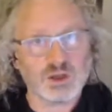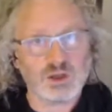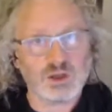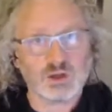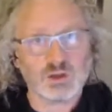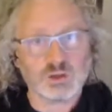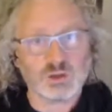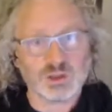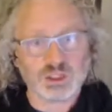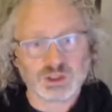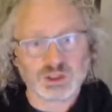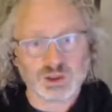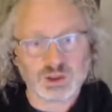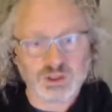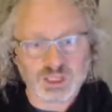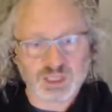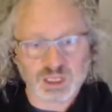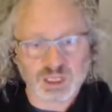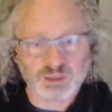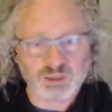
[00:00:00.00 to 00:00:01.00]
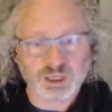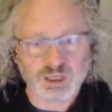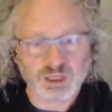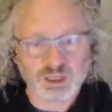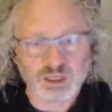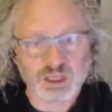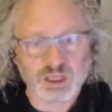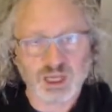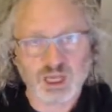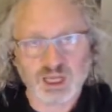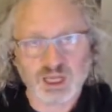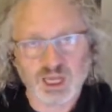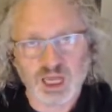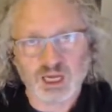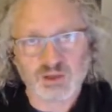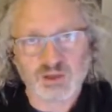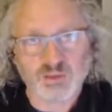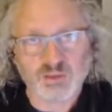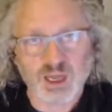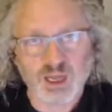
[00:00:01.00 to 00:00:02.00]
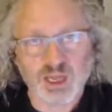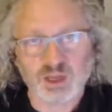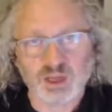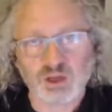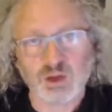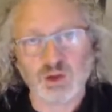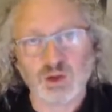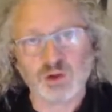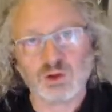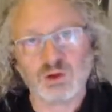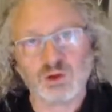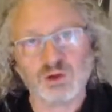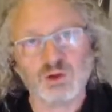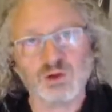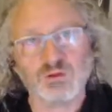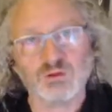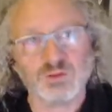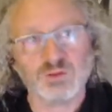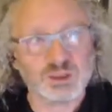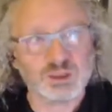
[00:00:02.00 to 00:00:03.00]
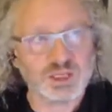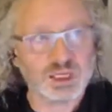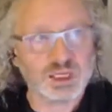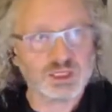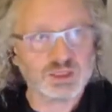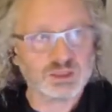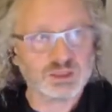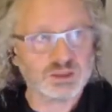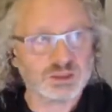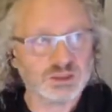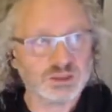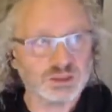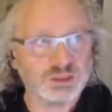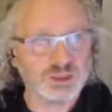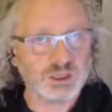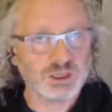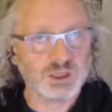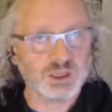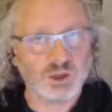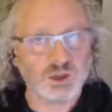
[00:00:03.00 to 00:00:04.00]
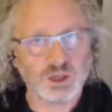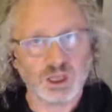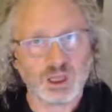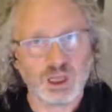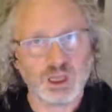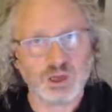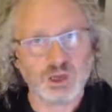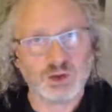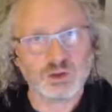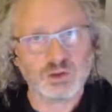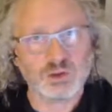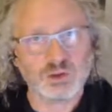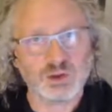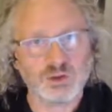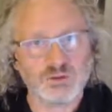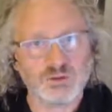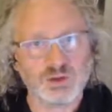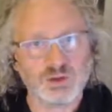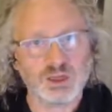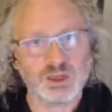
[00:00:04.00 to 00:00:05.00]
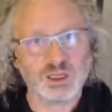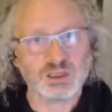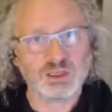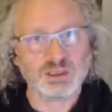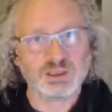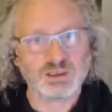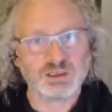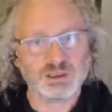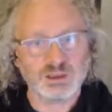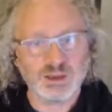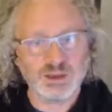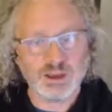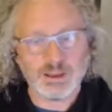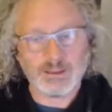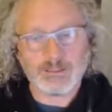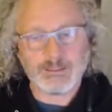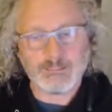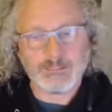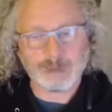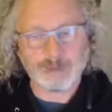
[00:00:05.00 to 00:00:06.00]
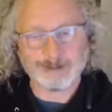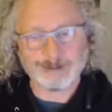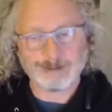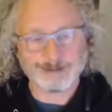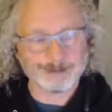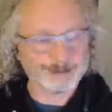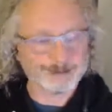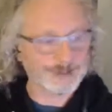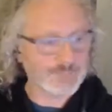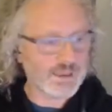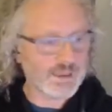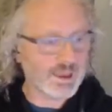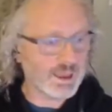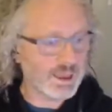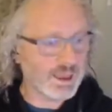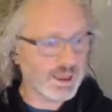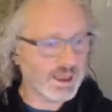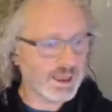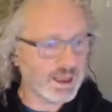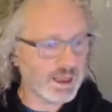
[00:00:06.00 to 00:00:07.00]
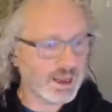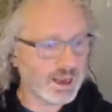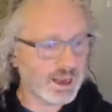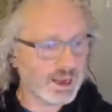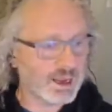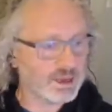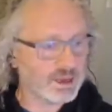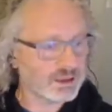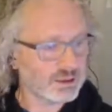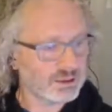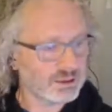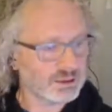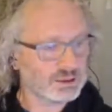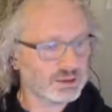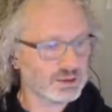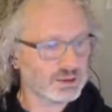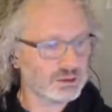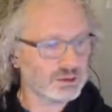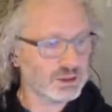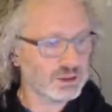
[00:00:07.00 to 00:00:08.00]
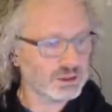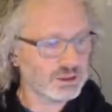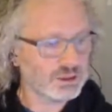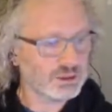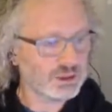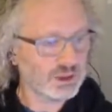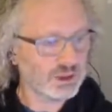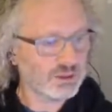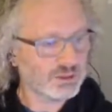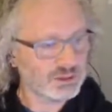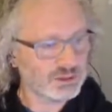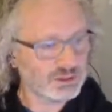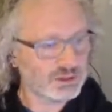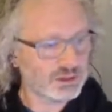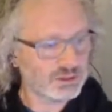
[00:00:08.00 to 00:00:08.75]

can always contact me at adam@coko.foundation, coko.foundation. And I think Julian's typing